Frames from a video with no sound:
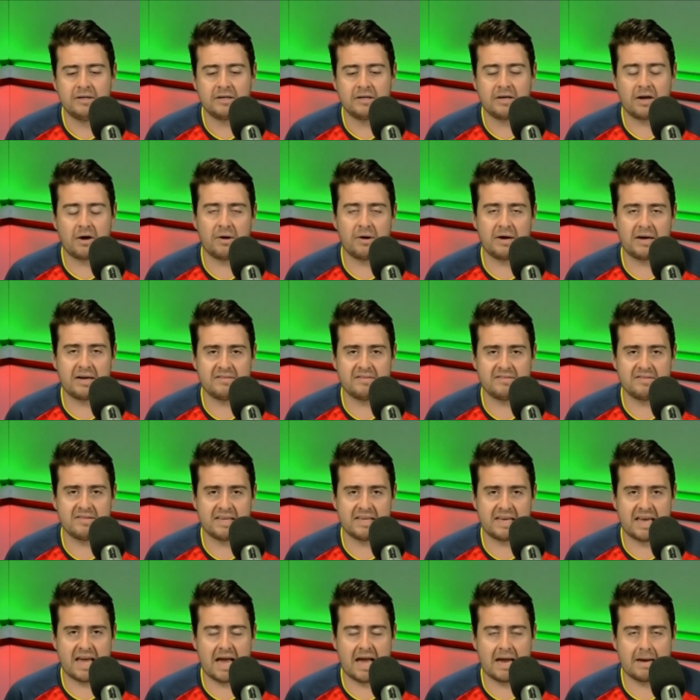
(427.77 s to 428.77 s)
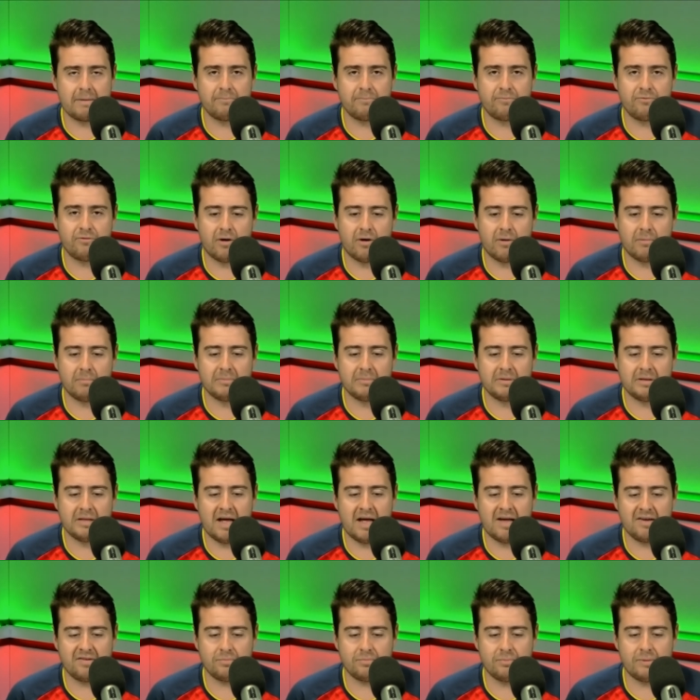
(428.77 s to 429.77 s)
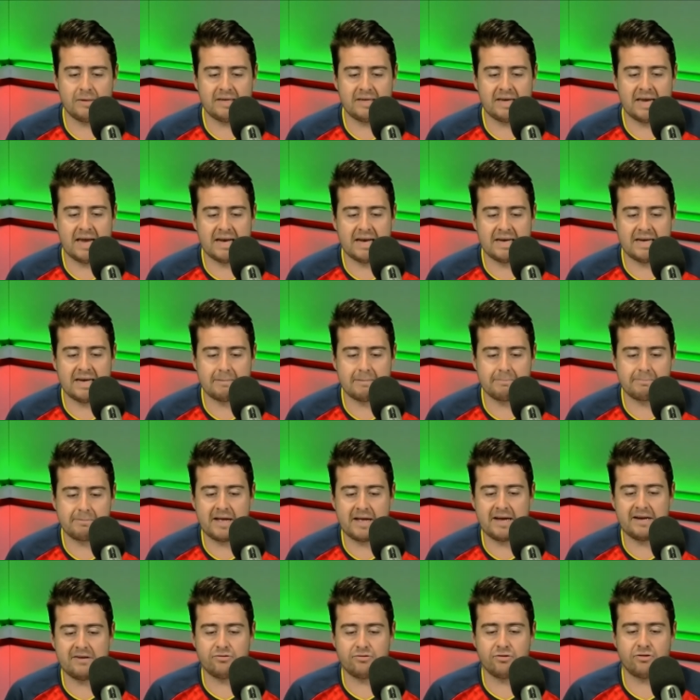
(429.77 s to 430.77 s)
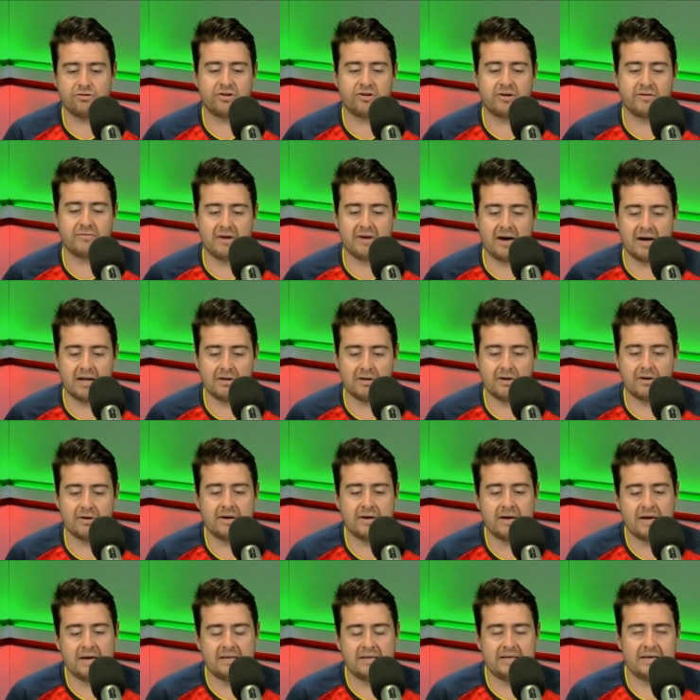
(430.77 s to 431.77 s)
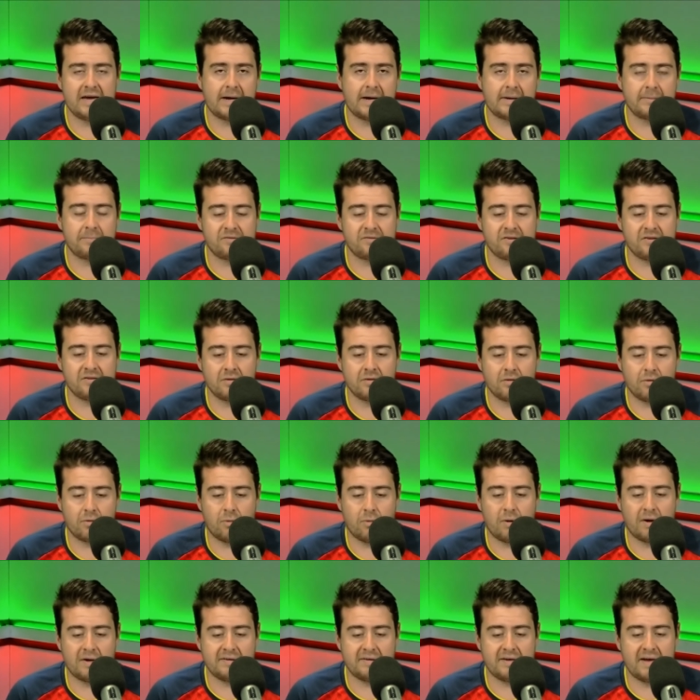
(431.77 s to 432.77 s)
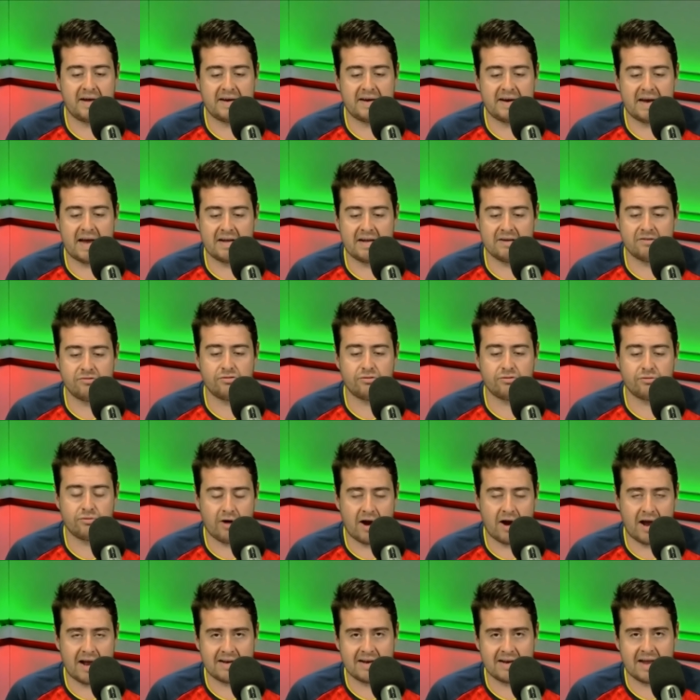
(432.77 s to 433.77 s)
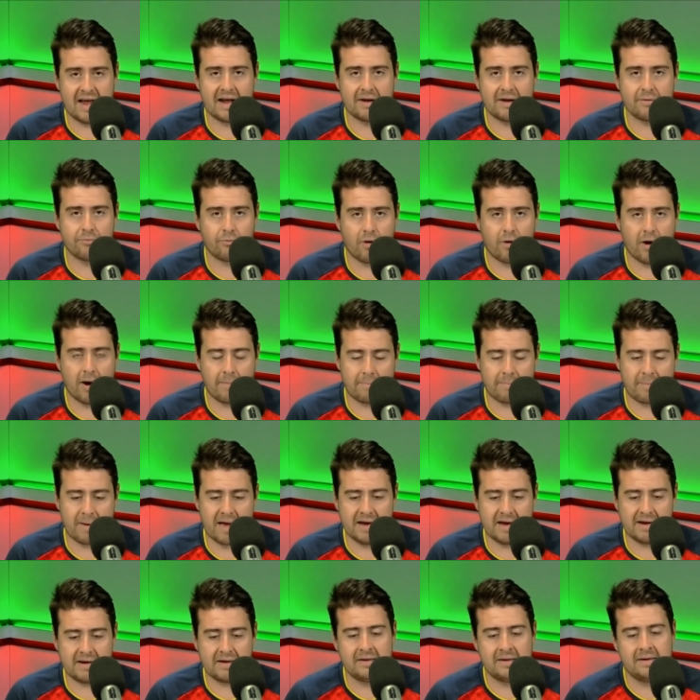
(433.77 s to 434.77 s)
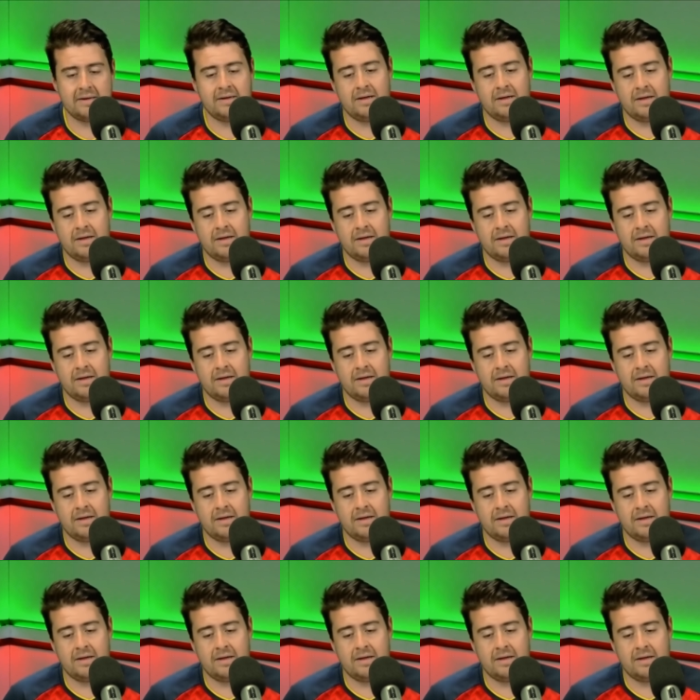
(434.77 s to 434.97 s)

going into the game from last weekend. He played Josh Cavallo, Jakobsen, Juande, and Tratt at right back